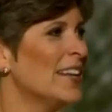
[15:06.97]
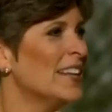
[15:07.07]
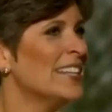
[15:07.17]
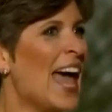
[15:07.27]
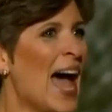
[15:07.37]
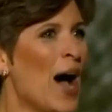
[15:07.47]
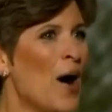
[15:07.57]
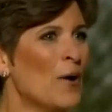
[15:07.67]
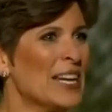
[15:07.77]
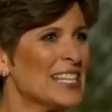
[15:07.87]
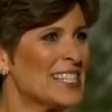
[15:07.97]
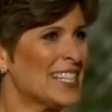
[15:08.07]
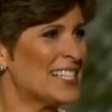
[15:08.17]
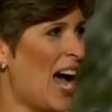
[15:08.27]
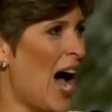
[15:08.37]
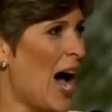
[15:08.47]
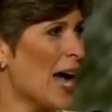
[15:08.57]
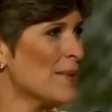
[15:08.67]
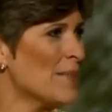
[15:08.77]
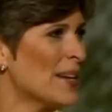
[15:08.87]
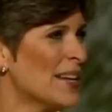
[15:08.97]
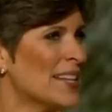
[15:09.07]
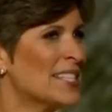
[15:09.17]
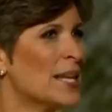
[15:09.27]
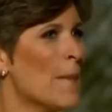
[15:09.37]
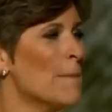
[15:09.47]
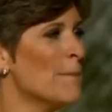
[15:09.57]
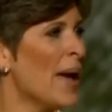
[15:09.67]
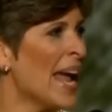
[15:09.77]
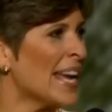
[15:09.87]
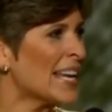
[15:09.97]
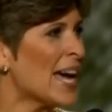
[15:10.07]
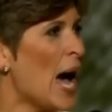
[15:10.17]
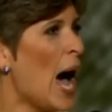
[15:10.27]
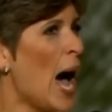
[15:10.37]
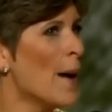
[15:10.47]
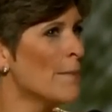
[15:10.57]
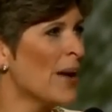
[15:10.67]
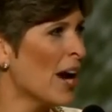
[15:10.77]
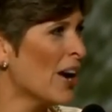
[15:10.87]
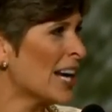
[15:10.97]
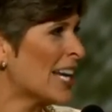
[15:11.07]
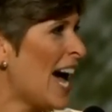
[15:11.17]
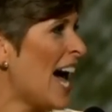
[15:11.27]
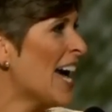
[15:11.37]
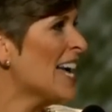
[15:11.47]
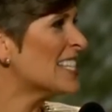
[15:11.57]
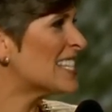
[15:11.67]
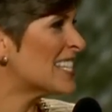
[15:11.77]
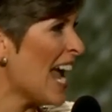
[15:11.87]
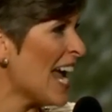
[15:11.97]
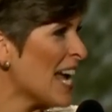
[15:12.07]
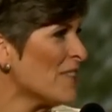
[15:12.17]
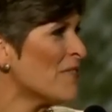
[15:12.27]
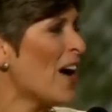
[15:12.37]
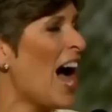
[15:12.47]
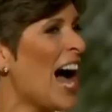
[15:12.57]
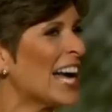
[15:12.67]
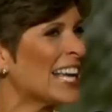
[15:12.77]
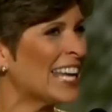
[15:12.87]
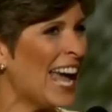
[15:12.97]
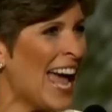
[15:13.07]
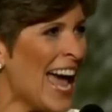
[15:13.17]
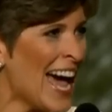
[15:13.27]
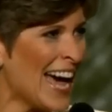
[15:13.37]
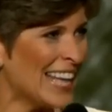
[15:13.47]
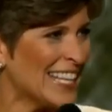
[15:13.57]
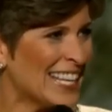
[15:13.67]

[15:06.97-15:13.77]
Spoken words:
Now is the time to make America safe again.